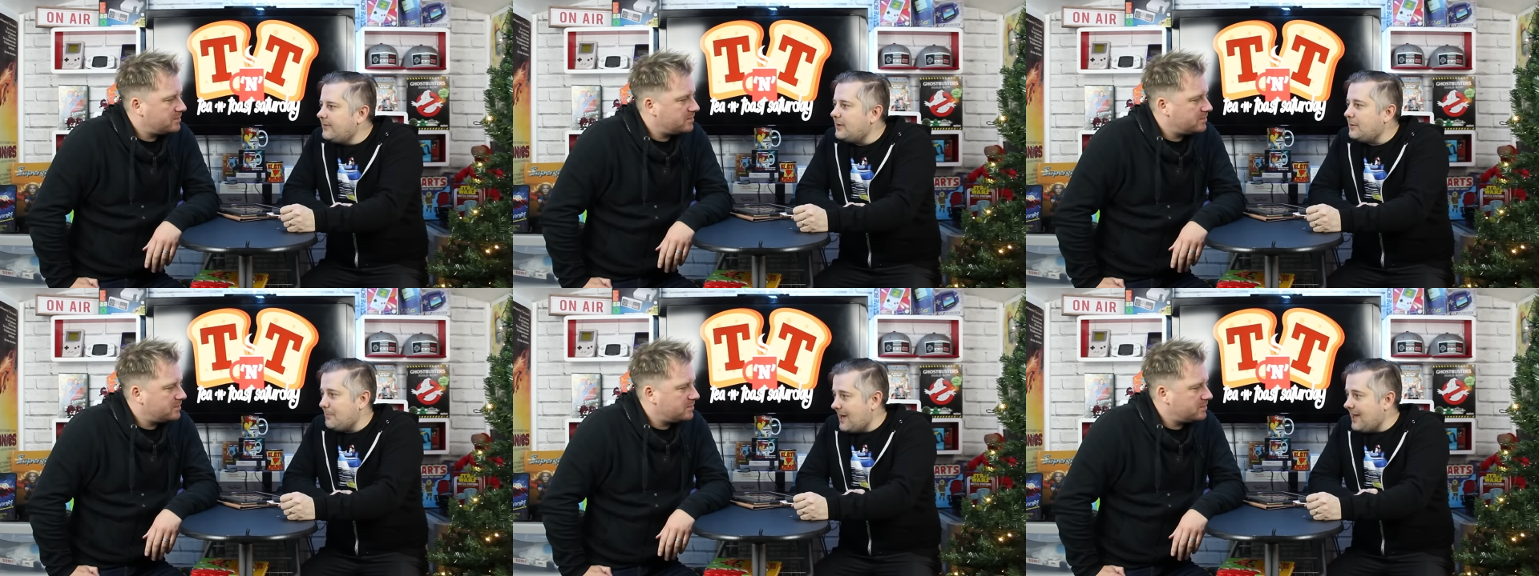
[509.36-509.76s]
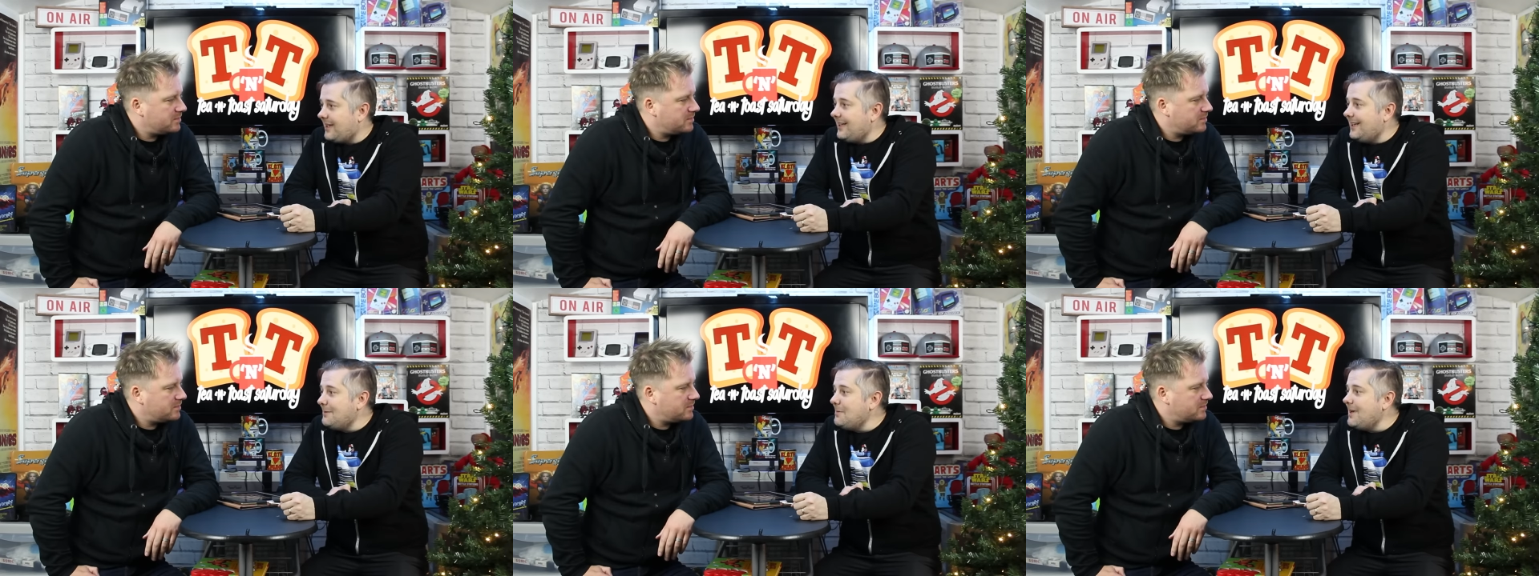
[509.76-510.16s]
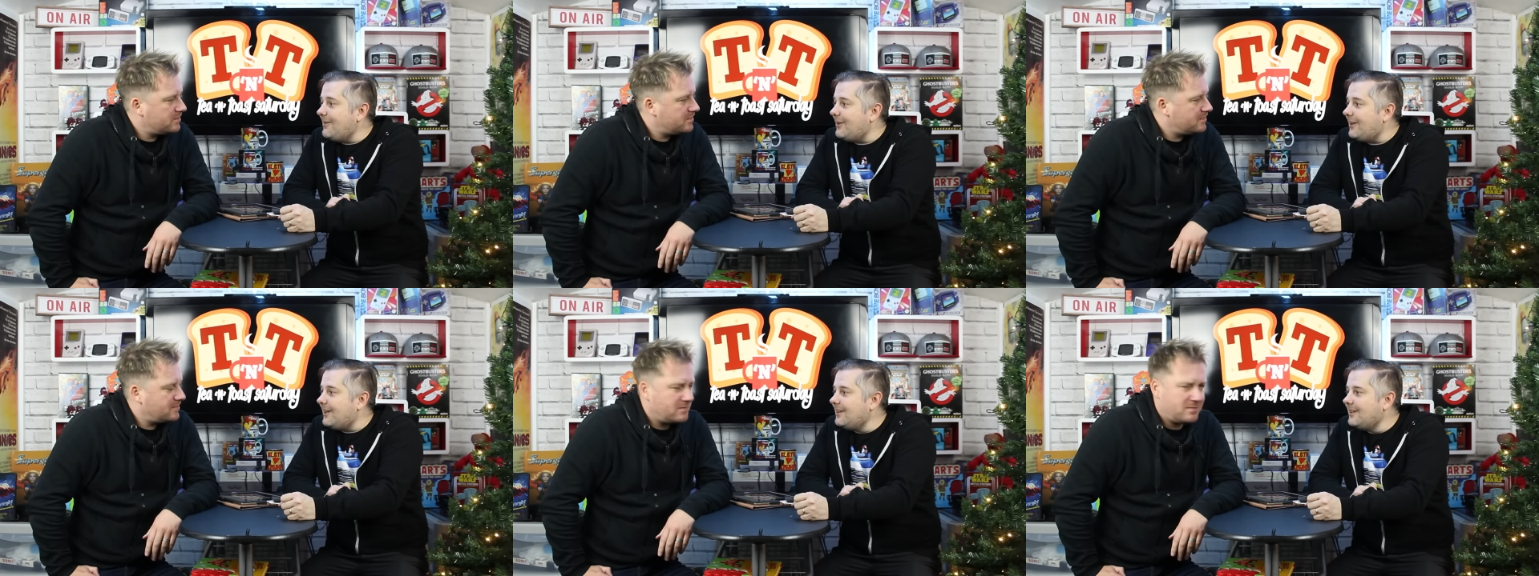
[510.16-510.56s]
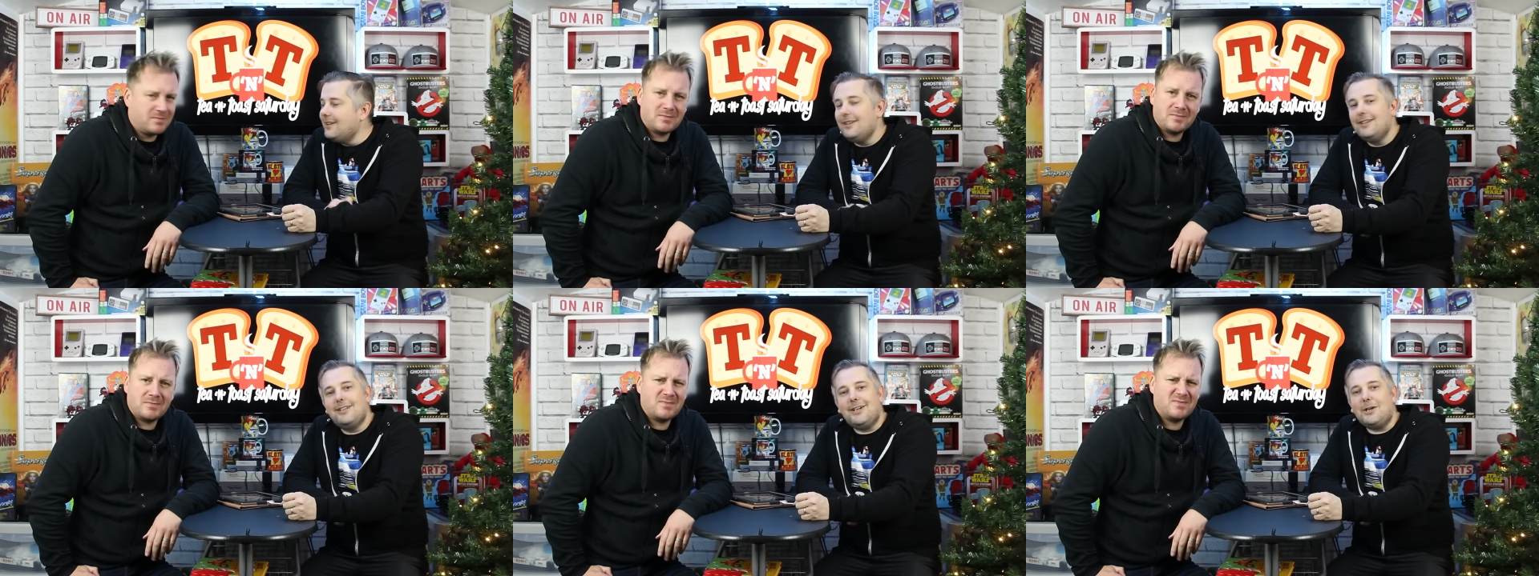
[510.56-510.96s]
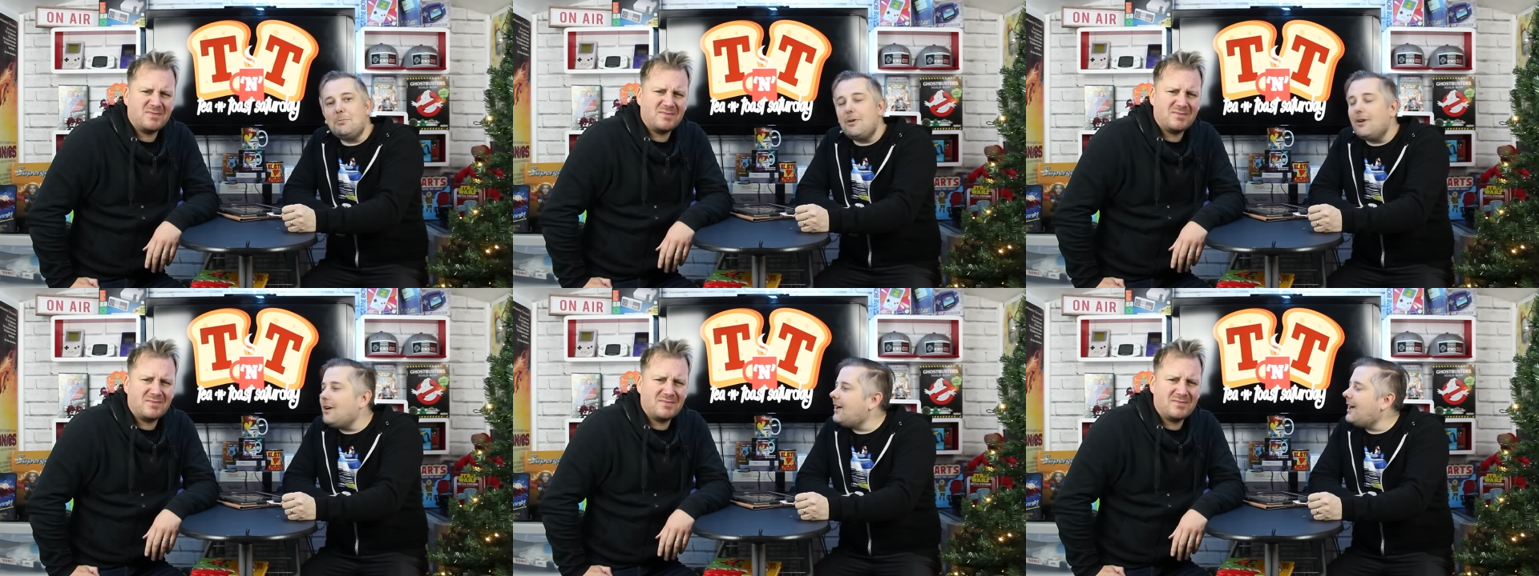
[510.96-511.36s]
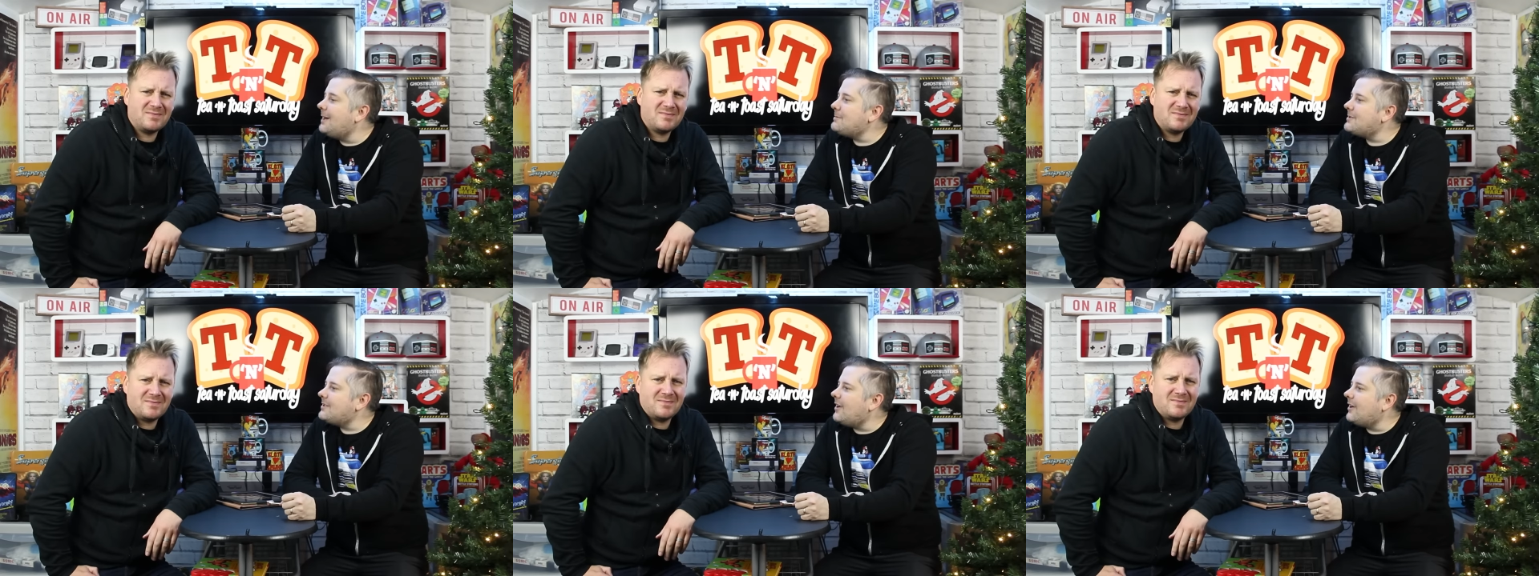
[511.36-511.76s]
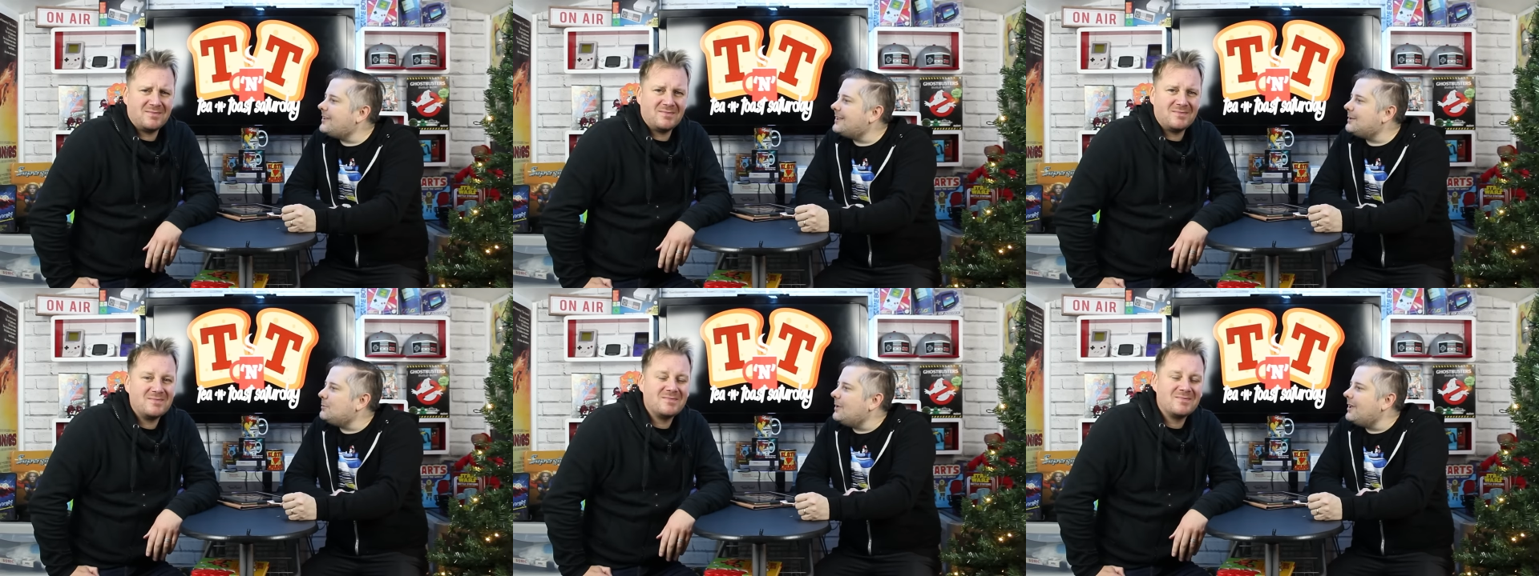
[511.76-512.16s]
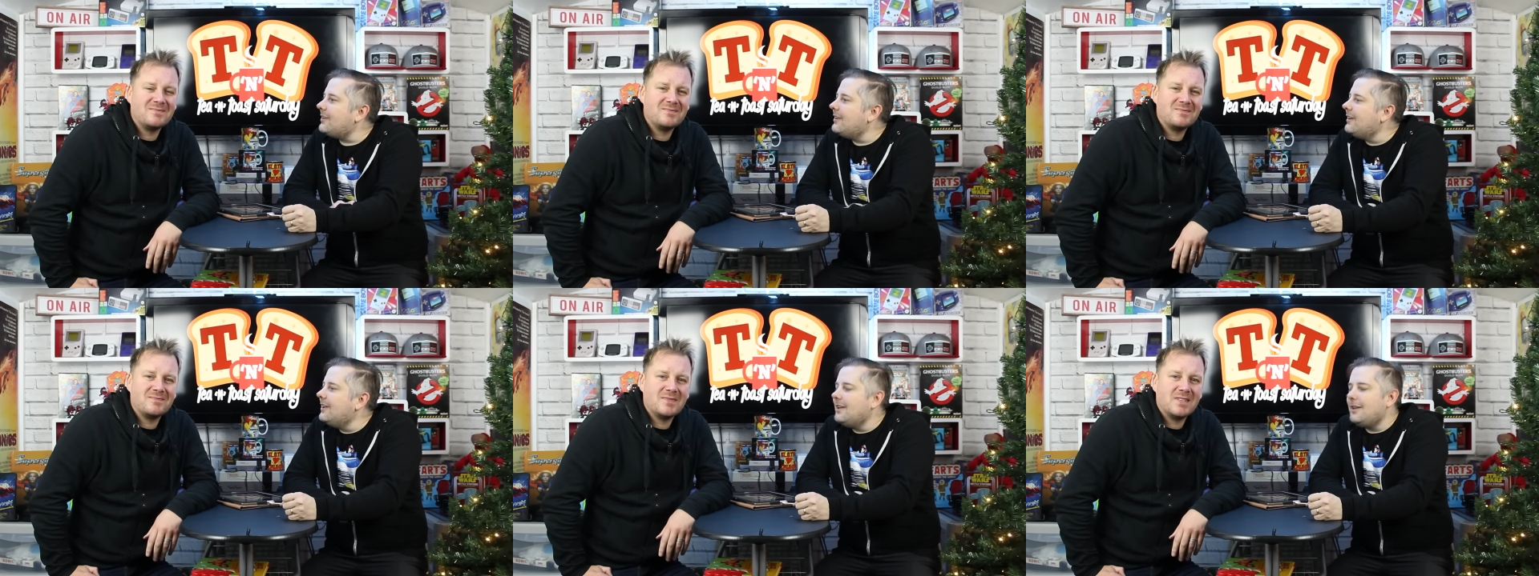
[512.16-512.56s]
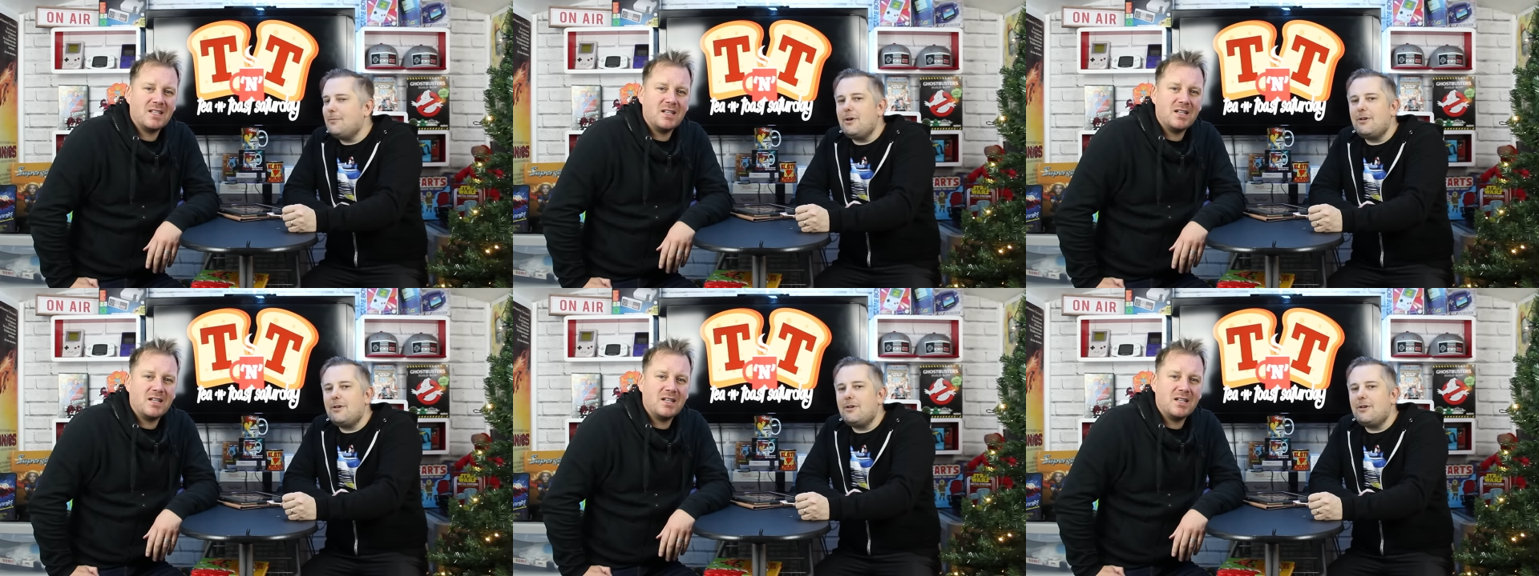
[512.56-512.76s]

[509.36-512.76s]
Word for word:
Speaker 1: the Man in the Mirror. No, I'm not. I'm starting with the